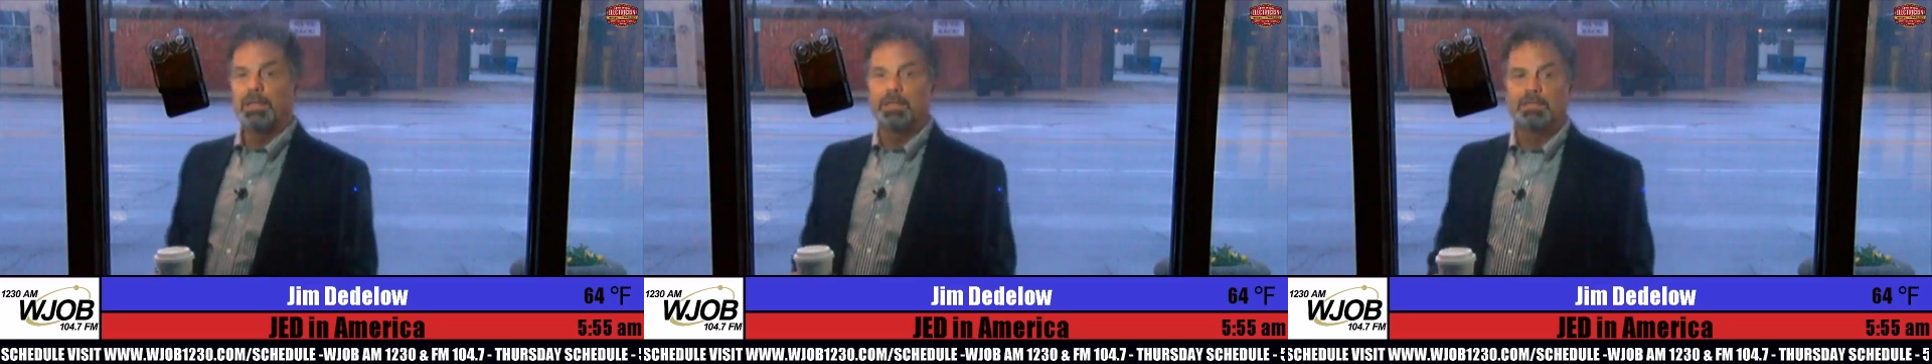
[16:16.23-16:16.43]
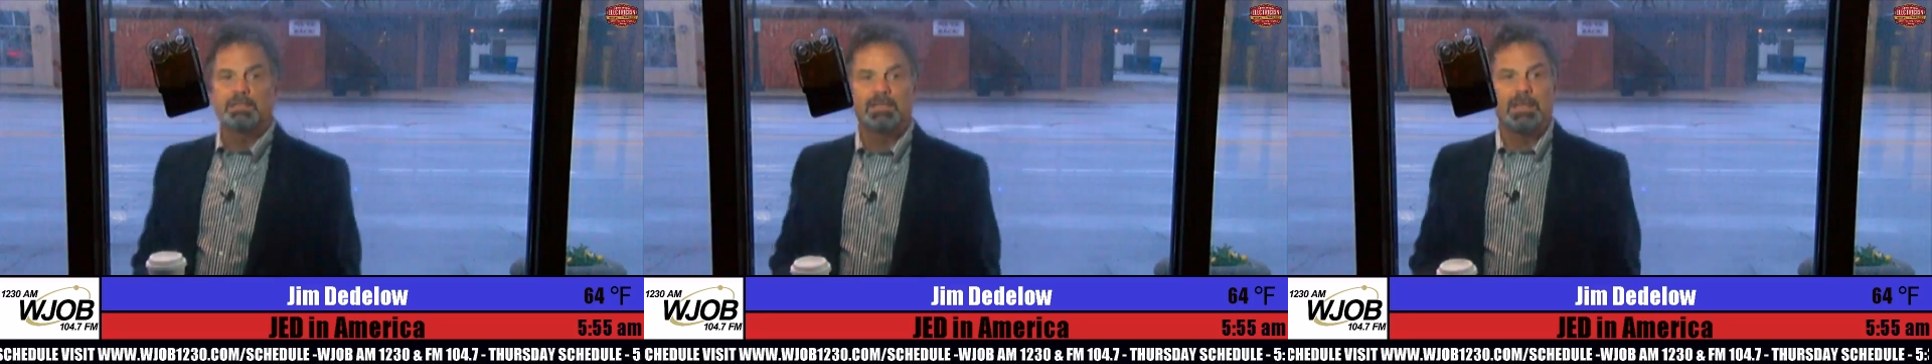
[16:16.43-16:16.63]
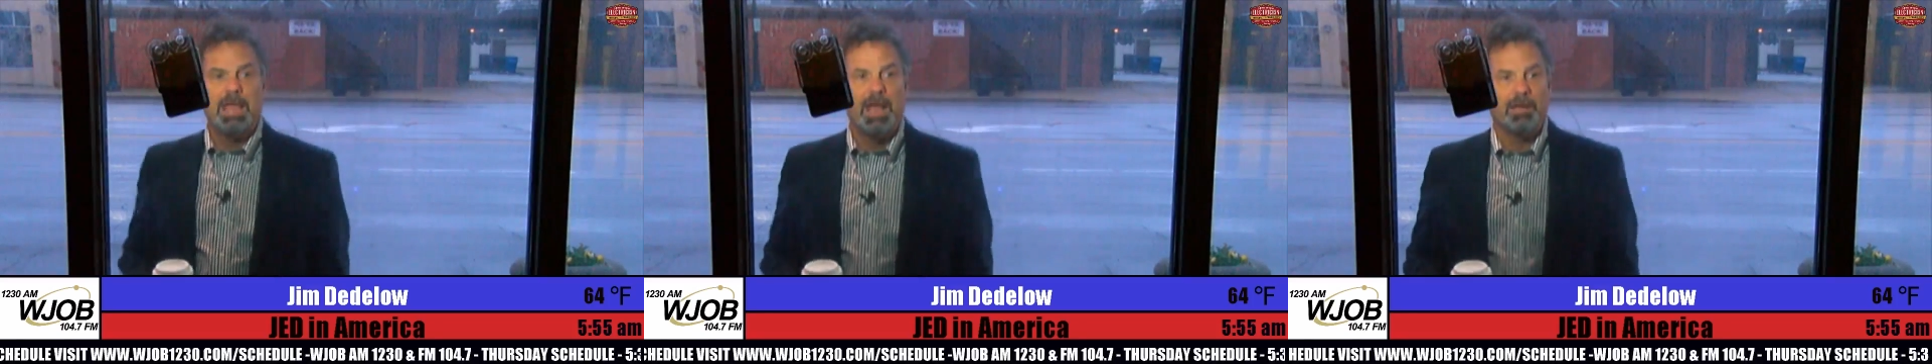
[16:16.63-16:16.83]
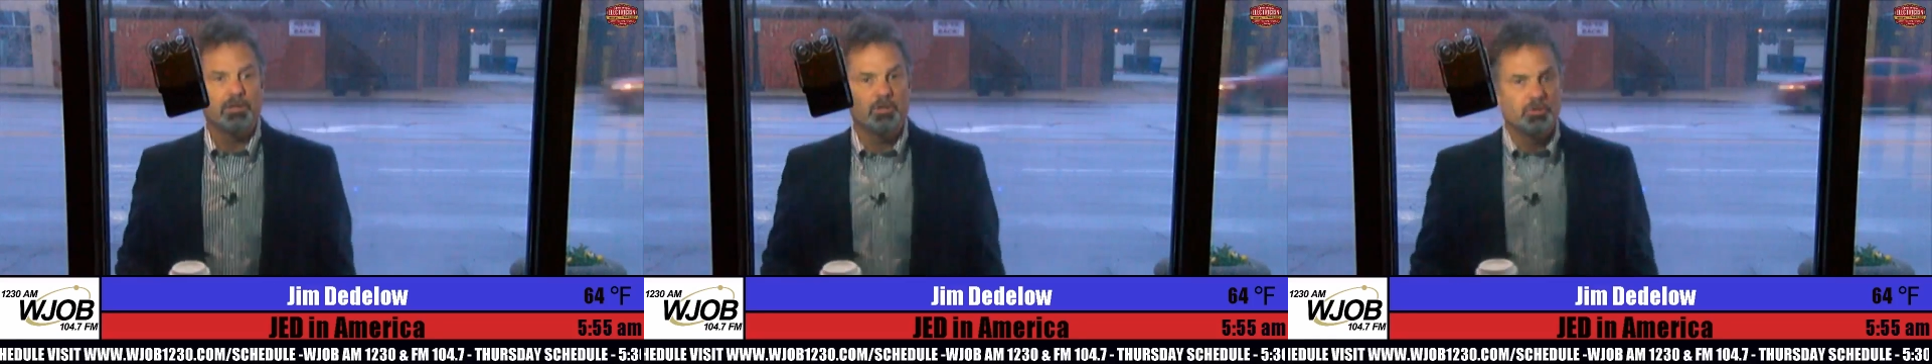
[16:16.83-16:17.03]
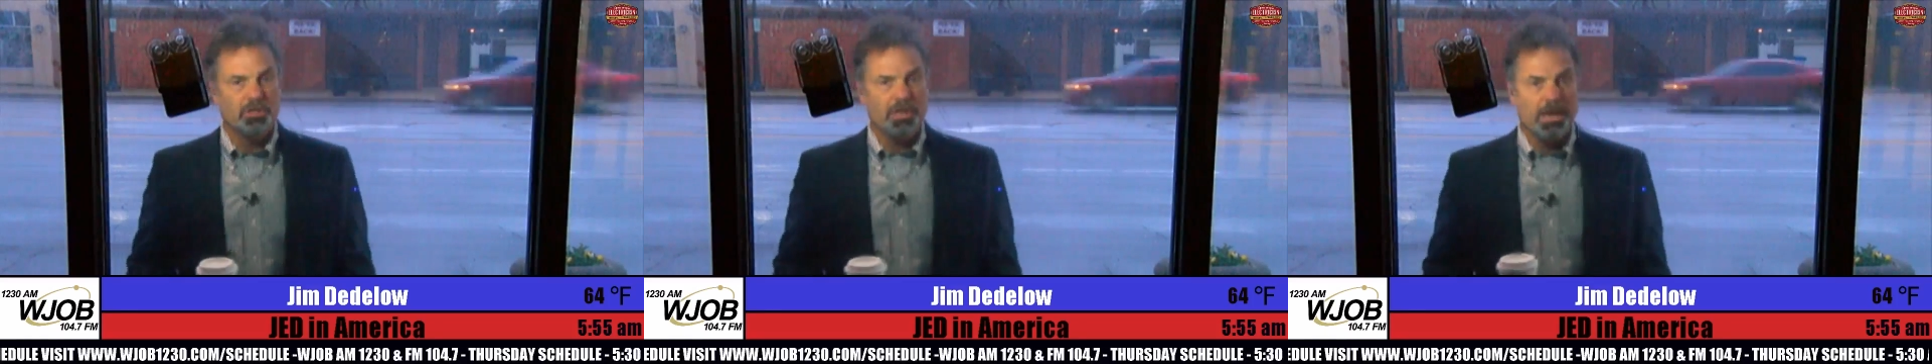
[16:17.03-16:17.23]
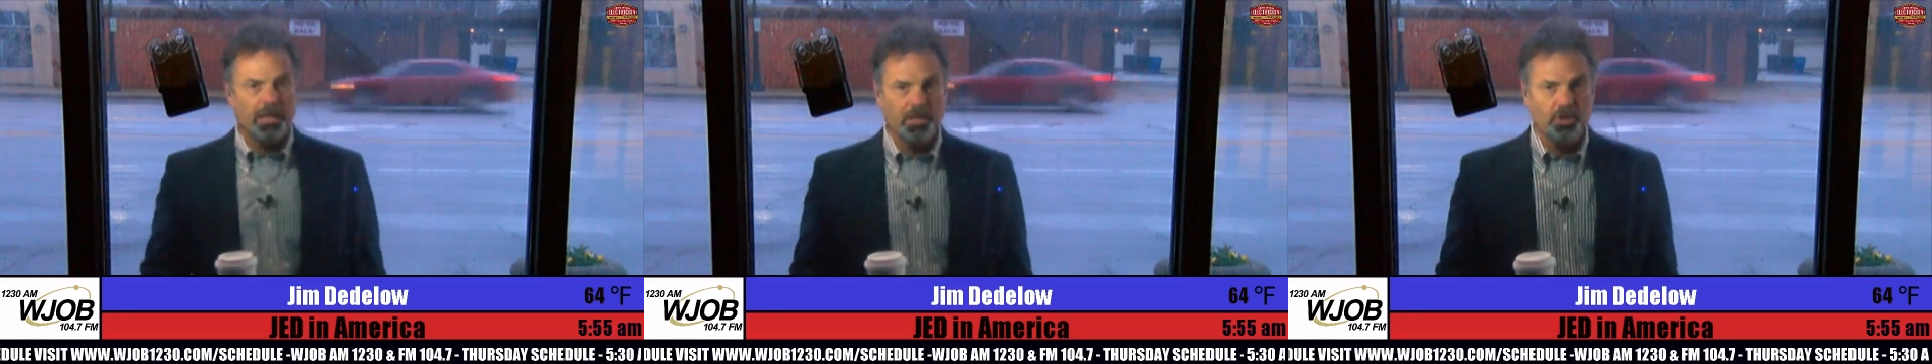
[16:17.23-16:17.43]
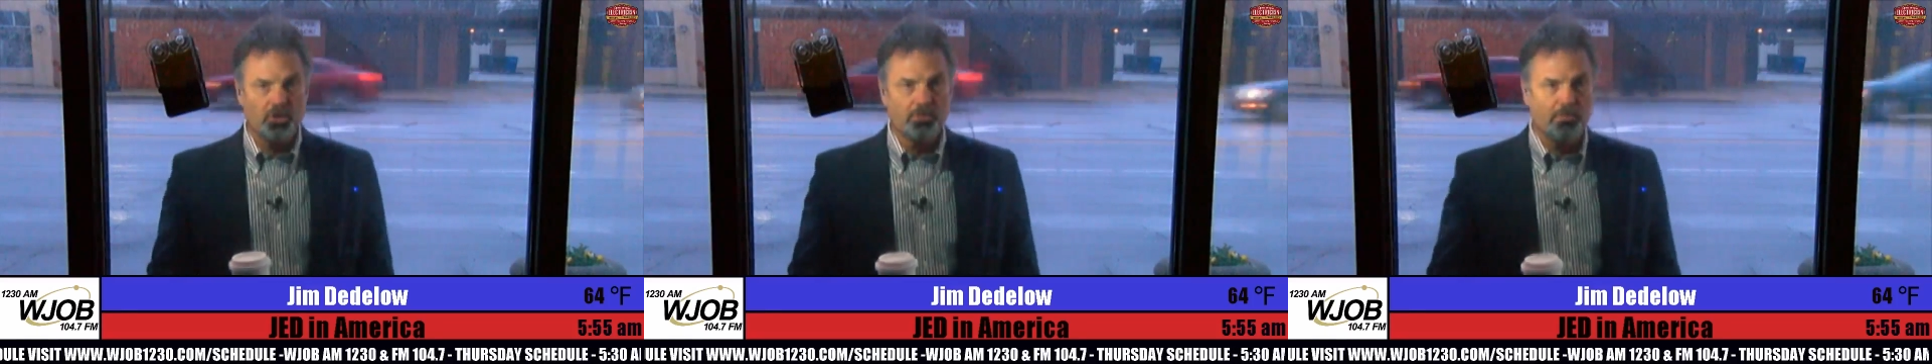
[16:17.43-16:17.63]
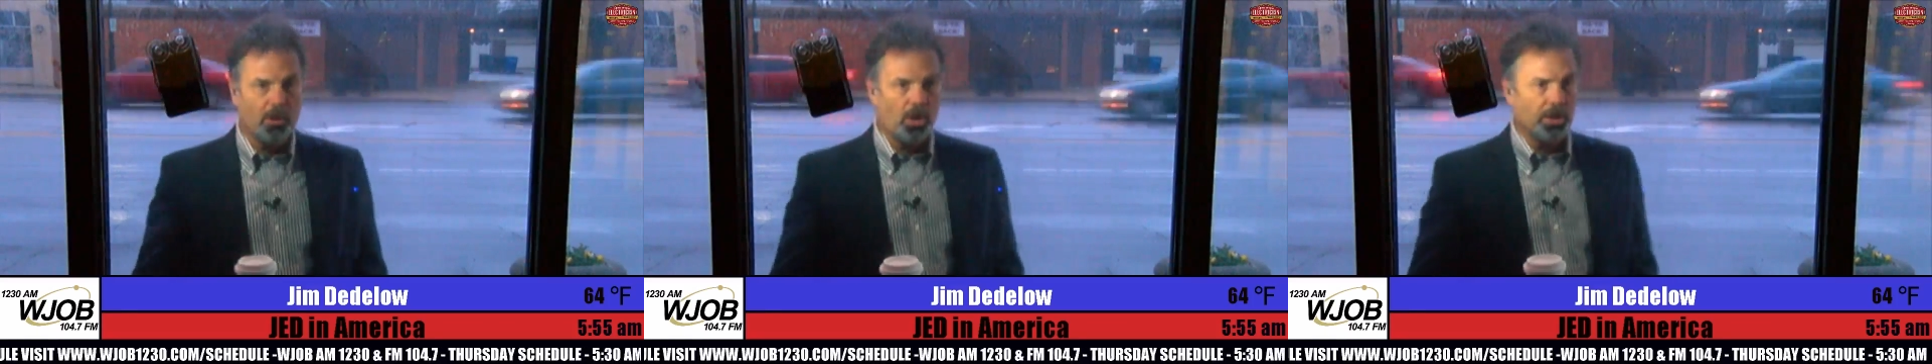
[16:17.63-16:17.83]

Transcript: is that you're taking your